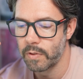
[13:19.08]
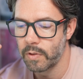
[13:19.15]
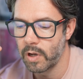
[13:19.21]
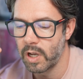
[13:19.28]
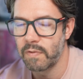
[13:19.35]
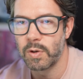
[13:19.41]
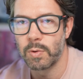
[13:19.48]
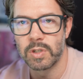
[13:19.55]

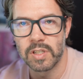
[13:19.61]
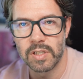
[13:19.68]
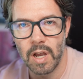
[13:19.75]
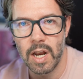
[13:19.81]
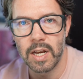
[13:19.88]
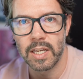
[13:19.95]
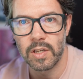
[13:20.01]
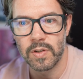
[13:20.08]
that if you were
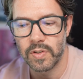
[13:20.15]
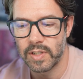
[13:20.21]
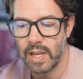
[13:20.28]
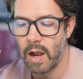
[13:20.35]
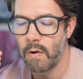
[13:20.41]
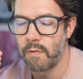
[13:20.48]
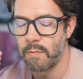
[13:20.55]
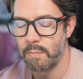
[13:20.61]
designing it
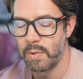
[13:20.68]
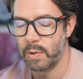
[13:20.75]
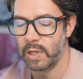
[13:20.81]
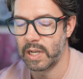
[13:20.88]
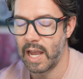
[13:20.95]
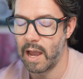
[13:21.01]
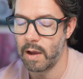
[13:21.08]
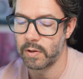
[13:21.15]
yourself and
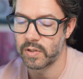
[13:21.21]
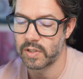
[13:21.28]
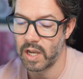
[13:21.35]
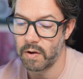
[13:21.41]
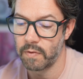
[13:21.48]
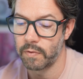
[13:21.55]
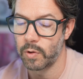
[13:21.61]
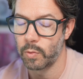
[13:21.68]
building it out
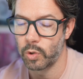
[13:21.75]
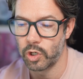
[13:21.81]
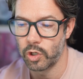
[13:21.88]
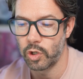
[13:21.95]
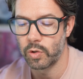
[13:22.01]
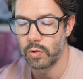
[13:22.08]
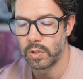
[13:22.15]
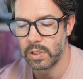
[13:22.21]
yourself,
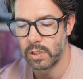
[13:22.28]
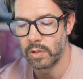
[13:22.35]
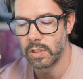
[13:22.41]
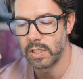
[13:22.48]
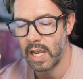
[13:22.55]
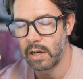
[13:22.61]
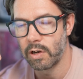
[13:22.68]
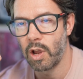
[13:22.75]
you'd
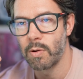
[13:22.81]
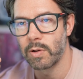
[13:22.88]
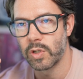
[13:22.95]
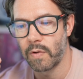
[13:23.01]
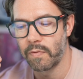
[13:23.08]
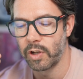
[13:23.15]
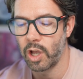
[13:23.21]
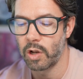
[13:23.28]
take
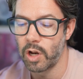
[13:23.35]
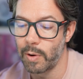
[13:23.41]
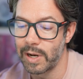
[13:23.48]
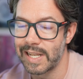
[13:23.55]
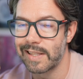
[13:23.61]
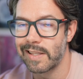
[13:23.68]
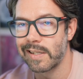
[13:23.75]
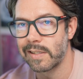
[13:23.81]
notice of and go, no, I
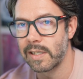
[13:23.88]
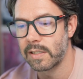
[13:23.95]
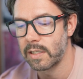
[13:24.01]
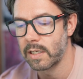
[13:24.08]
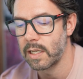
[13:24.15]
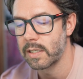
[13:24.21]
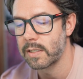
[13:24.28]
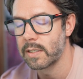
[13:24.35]
need this, this,
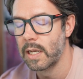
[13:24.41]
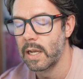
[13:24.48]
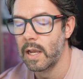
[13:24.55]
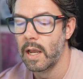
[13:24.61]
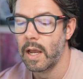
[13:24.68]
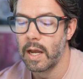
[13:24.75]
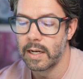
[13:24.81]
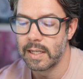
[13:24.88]
and this.
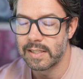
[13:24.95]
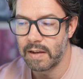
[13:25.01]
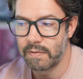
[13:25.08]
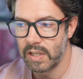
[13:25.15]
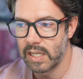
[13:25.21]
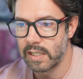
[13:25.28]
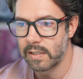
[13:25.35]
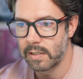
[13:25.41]
I need to
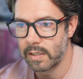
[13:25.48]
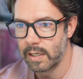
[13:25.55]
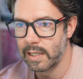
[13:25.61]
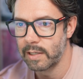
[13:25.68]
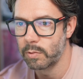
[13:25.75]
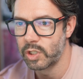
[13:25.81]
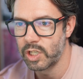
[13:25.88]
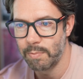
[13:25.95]
have this.
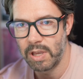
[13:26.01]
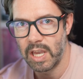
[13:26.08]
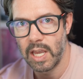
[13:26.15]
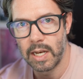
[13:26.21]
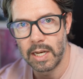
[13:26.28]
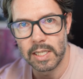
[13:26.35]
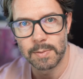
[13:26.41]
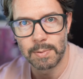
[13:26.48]
Little Jimmy
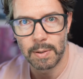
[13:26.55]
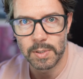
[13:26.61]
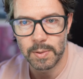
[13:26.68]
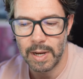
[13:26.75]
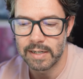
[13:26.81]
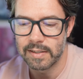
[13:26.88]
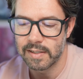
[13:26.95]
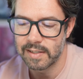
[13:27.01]
here needs to be able
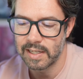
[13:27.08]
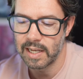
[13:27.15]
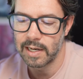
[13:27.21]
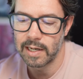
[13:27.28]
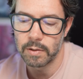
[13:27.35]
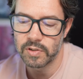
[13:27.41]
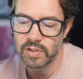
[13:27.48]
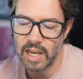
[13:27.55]
to access it,
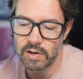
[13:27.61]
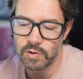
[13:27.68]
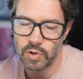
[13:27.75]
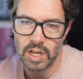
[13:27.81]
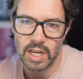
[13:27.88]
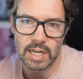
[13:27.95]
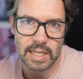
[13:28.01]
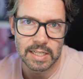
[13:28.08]
and little
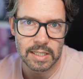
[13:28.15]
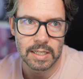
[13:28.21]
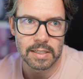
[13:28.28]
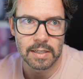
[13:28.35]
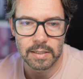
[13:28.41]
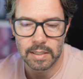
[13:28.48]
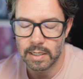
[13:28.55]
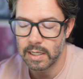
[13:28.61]
Sandra here needs
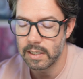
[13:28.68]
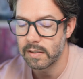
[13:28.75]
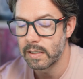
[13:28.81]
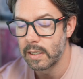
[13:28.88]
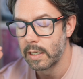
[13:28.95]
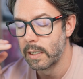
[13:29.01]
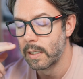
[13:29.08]
this, this, and this.